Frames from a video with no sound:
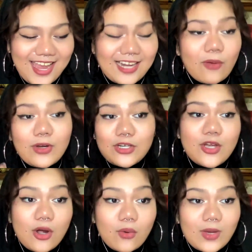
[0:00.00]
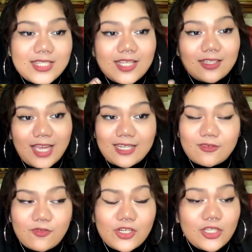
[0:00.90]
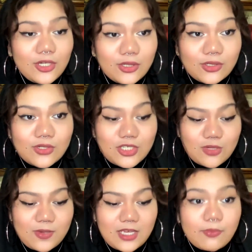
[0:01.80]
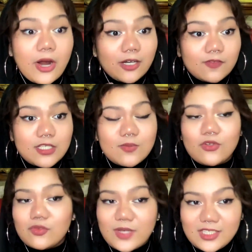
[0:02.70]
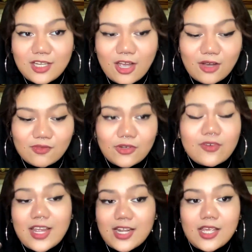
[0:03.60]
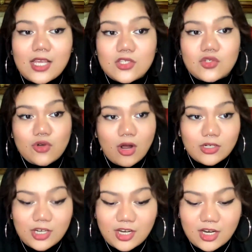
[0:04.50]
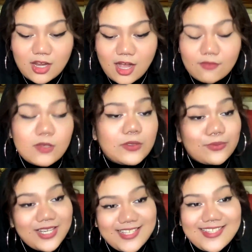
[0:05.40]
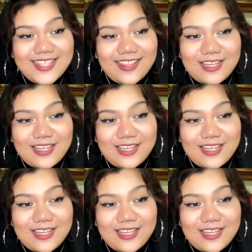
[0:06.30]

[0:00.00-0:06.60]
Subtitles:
And I want to know, what's it like for you to be part of this movement of creating a stronger female presence in the